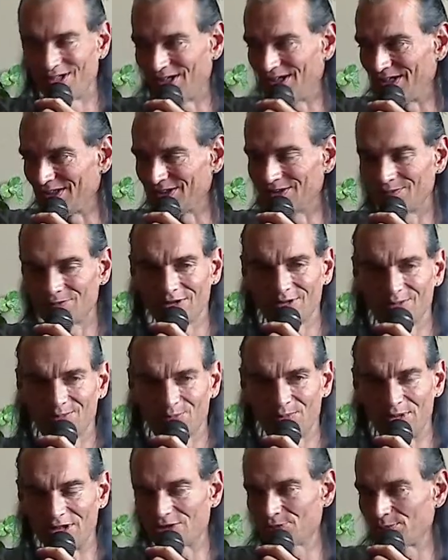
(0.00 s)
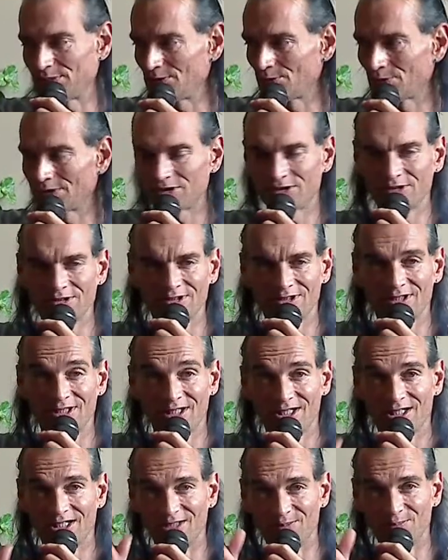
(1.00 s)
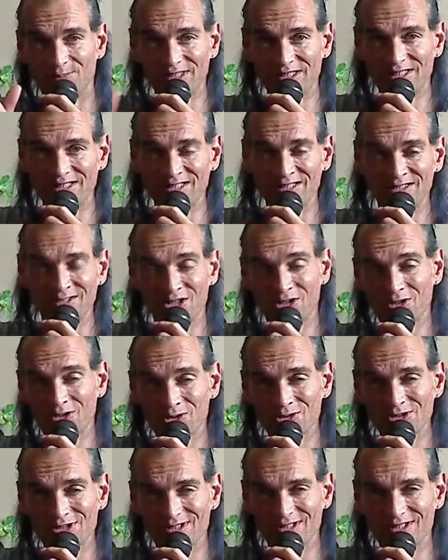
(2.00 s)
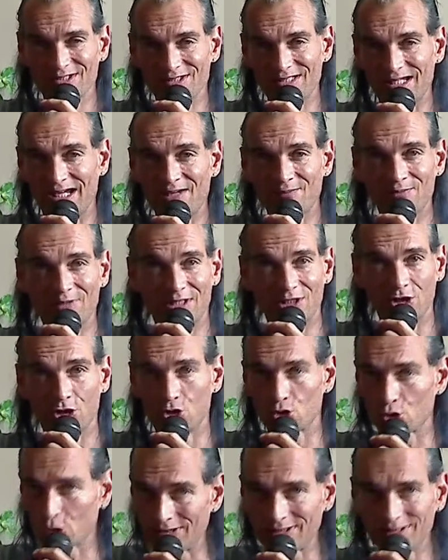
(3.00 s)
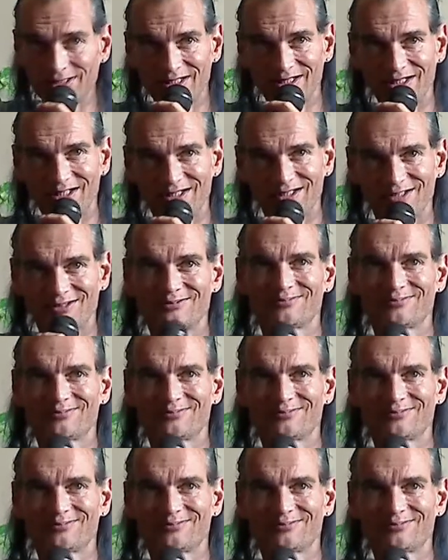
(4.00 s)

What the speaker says: I love you. Peace be with you. And Mickey Dog says, have a great day.